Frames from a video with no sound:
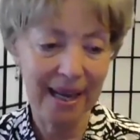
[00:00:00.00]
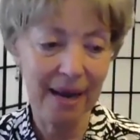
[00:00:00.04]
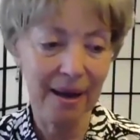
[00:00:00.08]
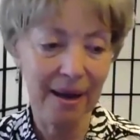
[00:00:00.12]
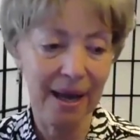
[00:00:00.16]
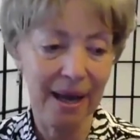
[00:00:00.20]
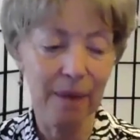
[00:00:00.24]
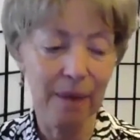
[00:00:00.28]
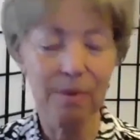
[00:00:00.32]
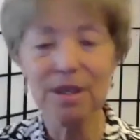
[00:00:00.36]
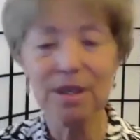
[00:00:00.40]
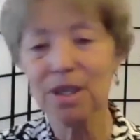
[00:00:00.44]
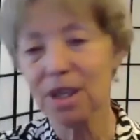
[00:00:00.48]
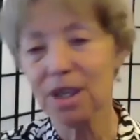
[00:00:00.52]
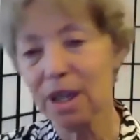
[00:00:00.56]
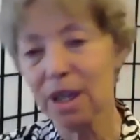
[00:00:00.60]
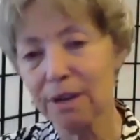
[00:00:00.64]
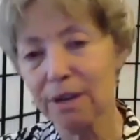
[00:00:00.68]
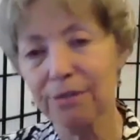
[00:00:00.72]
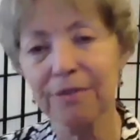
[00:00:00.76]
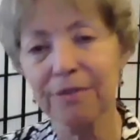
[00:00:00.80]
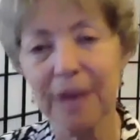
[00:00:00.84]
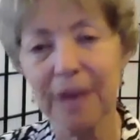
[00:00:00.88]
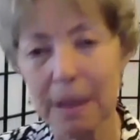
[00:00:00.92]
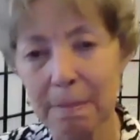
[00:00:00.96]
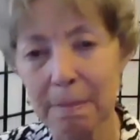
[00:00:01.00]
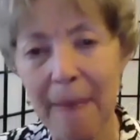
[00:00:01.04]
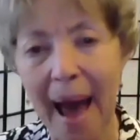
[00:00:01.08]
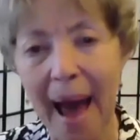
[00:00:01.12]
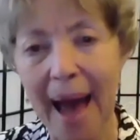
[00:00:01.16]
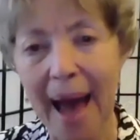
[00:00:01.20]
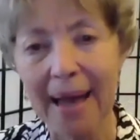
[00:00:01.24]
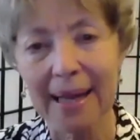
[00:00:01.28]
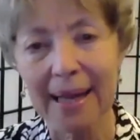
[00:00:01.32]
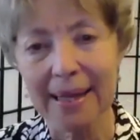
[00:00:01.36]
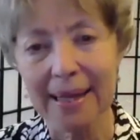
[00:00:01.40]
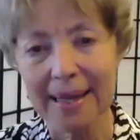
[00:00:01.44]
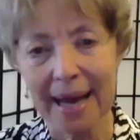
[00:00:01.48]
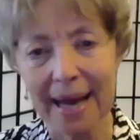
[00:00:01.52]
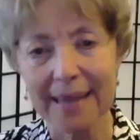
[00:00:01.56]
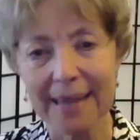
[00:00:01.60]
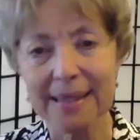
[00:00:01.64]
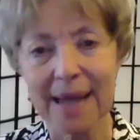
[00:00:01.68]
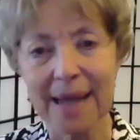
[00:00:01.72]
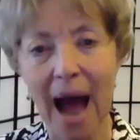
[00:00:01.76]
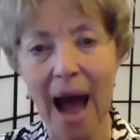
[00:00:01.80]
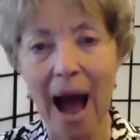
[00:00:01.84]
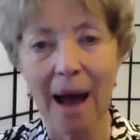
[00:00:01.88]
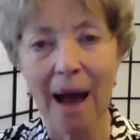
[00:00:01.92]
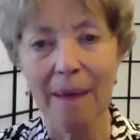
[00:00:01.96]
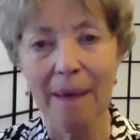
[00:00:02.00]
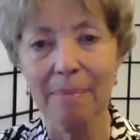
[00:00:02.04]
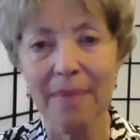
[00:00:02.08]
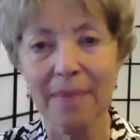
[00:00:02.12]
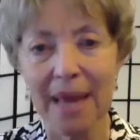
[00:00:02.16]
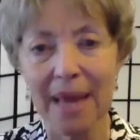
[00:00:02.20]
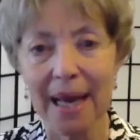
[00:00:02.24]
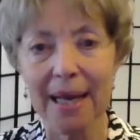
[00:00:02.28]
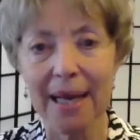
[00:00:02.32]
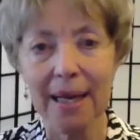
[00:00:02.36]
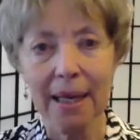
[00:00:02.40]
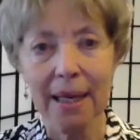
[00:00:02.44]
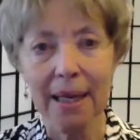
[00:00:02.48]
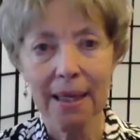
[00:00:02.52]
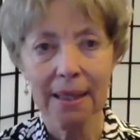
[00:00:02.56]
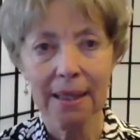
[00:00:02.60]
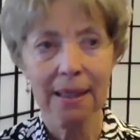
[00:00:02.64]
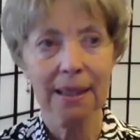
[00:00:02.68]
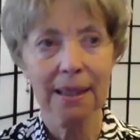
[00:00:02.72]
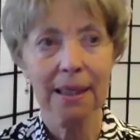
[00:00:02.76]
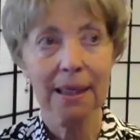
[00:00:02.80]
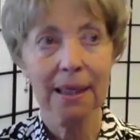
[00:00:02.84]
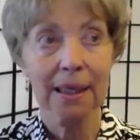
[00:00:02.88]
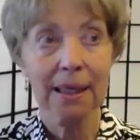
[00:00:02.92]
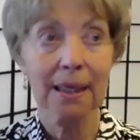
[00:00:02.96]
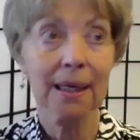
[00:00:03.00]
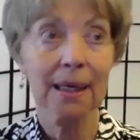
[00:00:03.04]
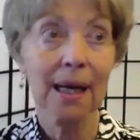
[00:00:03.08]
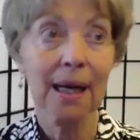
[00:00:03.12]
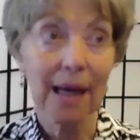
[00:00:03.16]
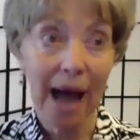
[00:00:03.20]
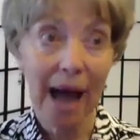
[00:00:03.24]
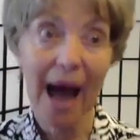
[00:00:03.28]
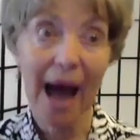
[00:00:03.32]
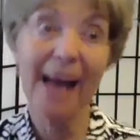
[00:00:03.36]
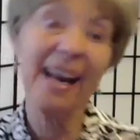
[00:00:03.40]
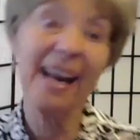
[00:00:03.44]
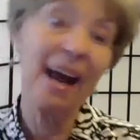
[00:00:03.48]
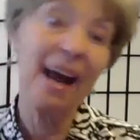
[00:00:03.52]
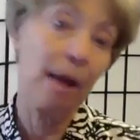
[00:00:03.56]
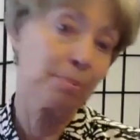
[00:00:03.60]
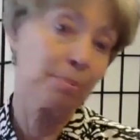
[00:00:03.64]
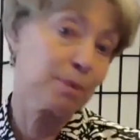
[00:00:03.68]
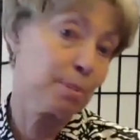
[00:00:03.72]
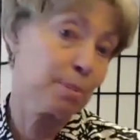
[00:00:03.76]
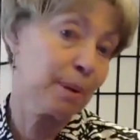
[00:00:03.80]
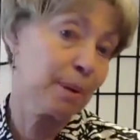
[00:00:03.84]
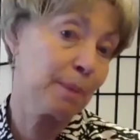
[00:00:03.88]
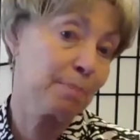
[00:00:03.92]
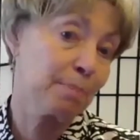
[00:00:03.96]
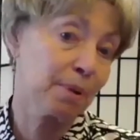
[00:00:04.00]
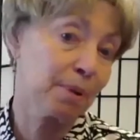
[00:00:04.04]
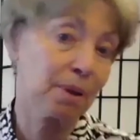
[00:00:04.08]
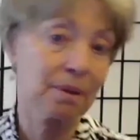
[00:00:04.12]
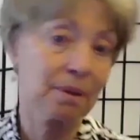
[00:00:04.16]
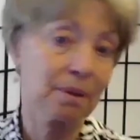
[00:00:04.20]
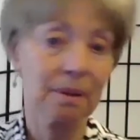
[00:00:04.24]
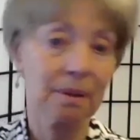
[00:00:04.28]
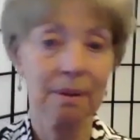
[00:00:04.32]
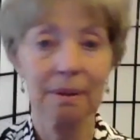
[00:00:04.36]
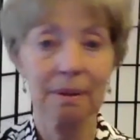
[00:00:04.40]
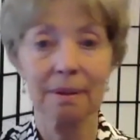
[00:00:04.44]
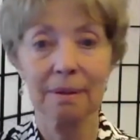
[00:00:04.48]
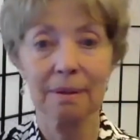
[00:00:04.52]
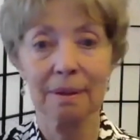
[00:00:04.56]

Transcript: it, it was good feedback at that time that I'd helped people.